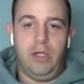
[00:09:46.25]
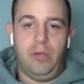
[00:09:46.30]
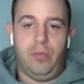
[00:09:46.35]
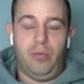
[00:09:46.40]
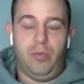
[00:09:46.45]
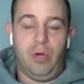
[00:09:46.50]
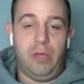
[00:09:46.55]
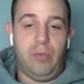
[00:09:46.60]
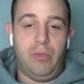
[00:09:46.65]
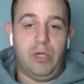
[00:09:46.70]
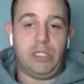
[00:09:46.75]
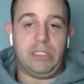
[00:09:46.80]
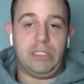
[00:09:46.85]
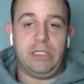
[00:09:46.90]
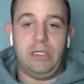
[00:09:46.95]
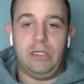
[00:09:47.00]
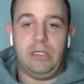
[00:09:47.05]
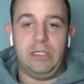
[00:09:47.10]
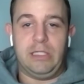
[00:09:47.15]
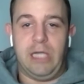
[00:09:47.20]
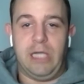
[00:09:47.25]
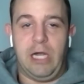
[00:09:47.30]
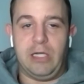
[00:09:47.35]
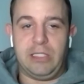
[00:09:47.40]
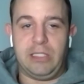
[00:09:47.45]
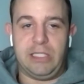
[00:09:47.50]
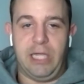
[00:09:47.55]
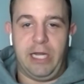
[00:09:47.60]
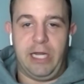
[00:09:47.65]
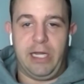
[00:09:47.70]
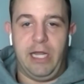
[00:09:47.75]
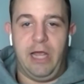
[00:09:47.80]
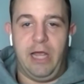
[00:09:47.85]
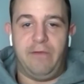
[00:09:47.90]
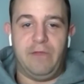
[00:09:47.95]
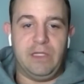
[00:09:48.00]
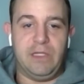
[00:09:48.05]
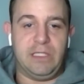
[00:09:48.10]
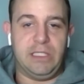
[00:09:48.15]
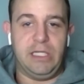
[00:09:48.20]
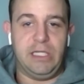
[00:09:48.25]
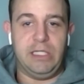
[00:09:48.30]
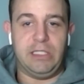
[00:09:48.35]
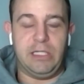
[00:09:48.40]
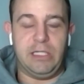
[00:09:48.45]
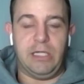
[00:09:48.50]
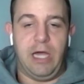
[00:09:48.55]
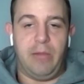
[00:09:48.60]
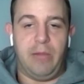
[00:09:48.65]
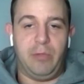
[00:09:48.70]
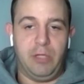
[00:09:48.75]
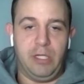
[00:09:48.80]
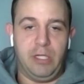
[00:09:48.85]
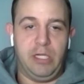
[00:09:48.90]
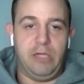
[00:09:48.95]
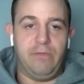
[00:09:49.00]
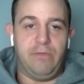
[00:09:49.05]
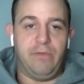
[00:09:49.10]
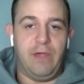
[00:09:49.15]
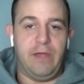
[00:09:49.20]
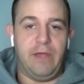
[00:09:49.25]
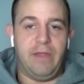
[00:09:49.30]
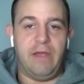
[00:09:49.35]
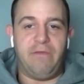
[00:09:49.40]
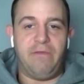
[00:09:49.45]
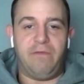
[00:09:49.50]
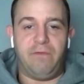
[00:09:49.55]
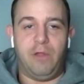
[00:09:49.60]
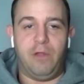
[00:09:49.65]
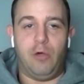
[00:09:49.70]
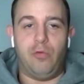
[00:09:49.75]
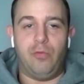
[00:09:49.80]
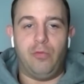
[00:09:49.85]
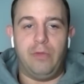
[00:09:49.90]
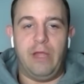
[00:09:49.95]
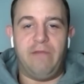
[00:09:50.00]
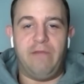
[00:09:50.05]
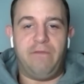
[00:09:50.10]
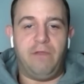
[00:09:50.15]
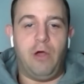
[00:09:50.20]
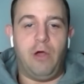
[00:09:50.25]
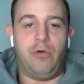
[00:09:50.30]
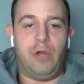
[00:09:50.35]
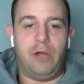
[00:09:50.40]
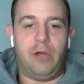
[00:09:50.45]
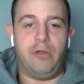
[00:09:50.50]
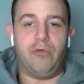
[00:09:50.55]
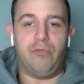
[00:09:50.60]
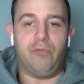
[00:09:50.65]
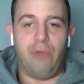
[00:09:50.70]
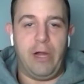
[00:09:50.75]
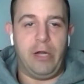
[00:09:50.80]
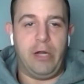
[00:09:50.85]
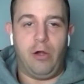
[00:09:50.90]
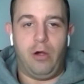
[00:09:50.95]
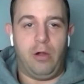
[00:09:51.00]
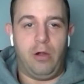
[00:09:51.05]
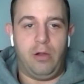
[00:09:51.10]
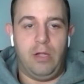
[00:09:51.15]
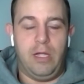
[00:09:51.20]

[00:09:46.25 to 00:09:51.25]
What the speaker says: pretty much the entire second half of the season, I believe, that they've flown under the radar.